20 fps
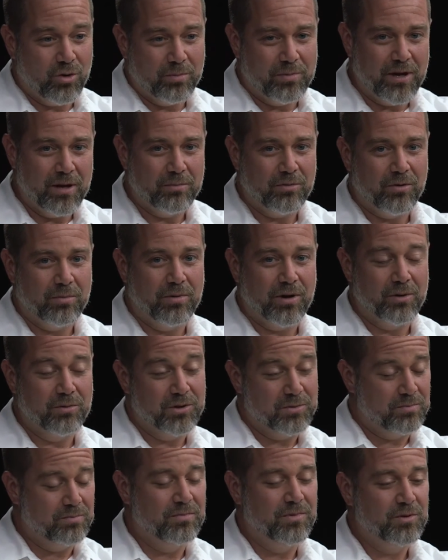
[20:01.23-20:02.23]
cool people, but it
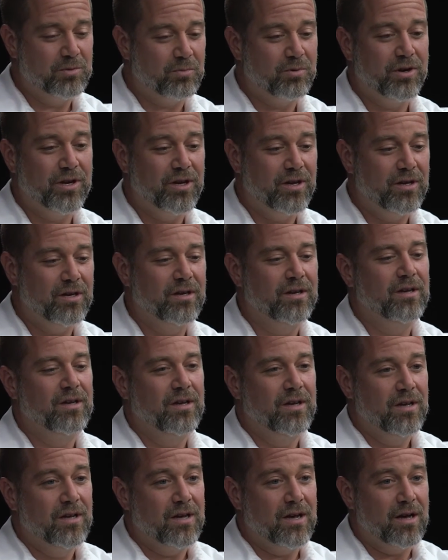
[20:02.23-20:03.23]
was pretty.
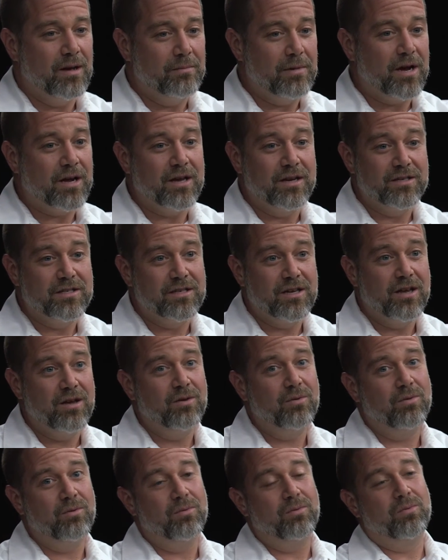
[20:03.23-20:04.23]
I'm not going to
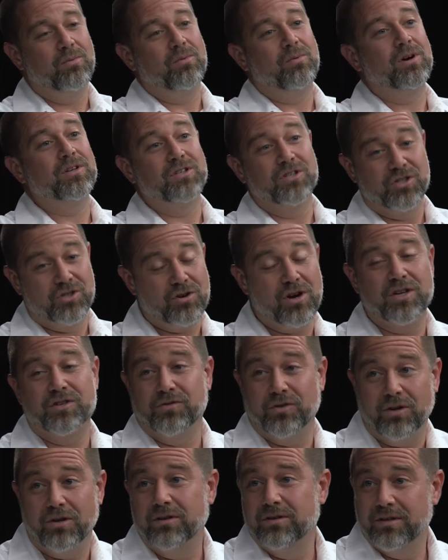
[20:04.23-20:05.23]
say it wasn't
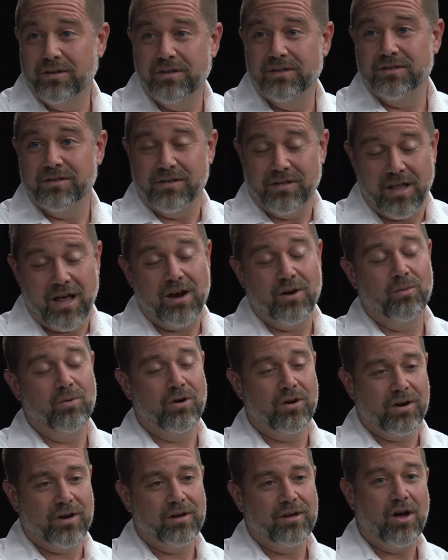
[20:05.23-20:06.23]
stressful. It was a lot of
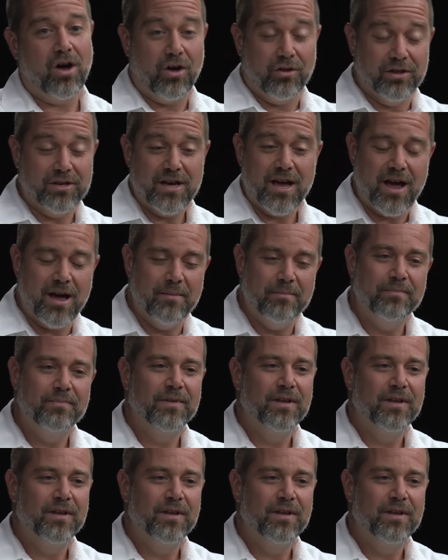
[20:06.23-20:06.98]
work all the time.